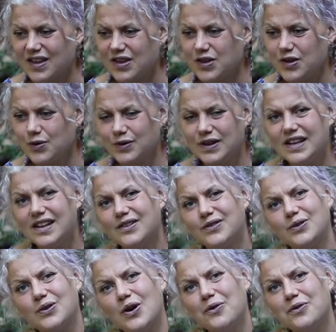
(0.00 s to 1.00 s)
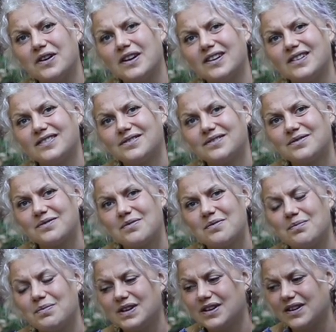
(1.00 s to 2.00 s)
you needed to go there,
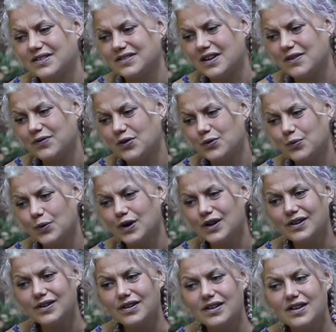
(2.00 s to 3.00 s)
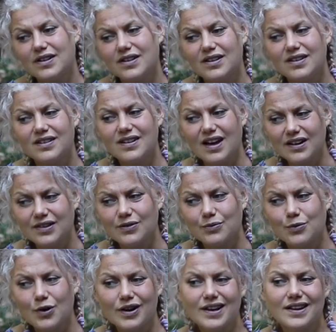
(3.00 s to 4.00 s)
because if you were not
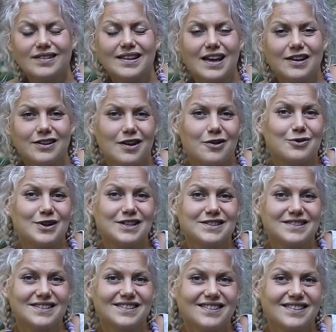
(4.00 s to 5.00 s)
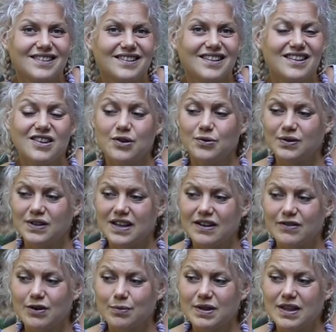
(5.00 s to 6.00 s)
walking that direction, you will
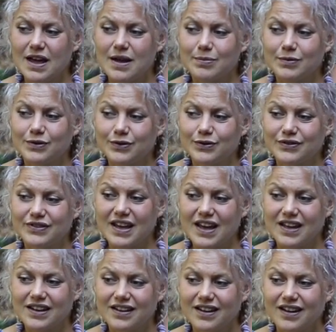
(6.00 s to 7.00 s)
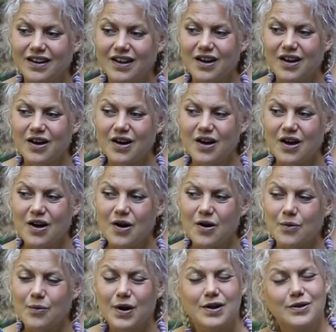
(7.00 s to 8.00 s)
never be able to stand
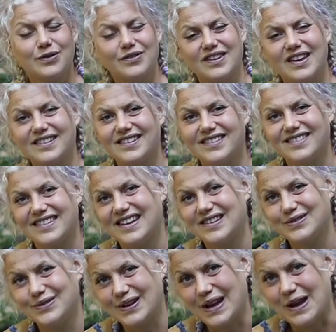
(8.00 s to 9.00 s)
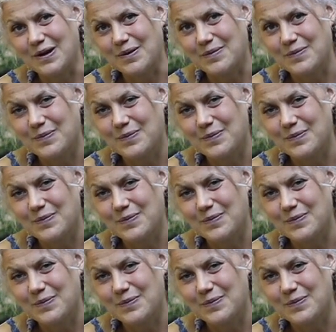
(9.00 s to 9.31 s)
where you stand this day today.